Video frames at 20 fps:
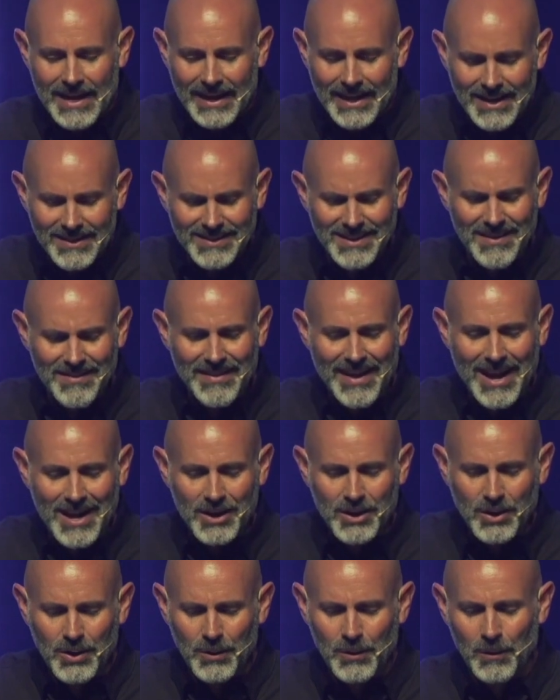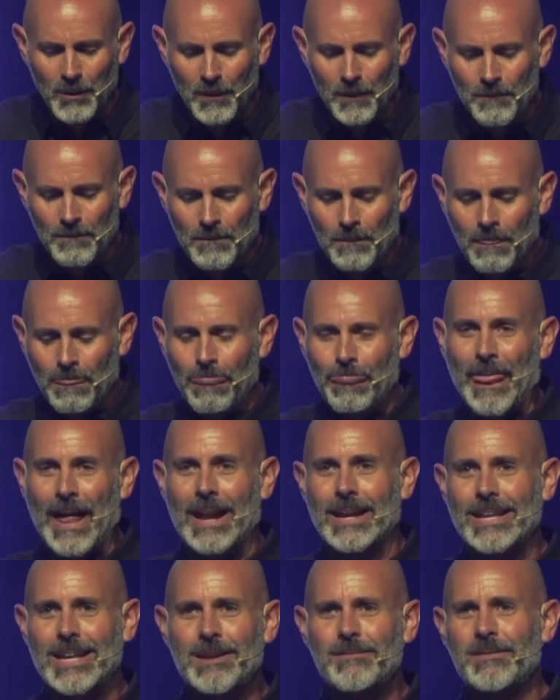Isn't that cool that
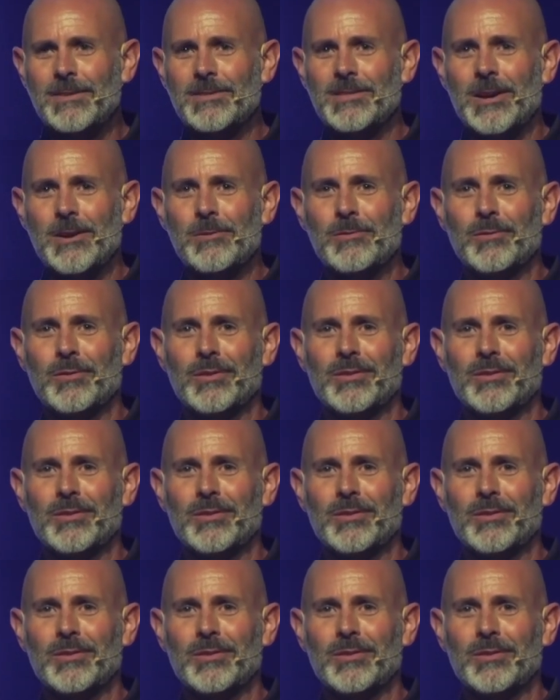even though